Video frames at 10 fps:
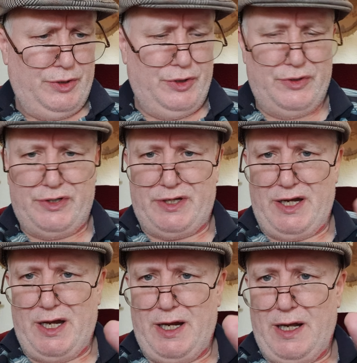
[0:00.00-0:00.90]
Just
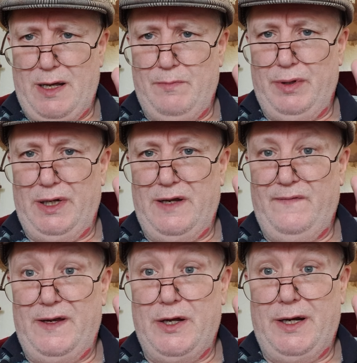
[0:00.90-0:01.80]
see it and
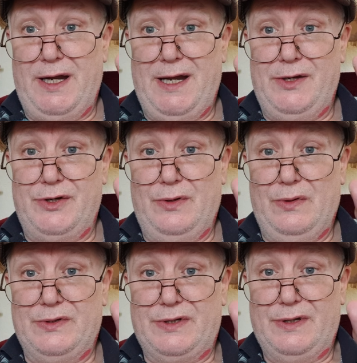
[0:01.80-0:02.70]
believe in your angels.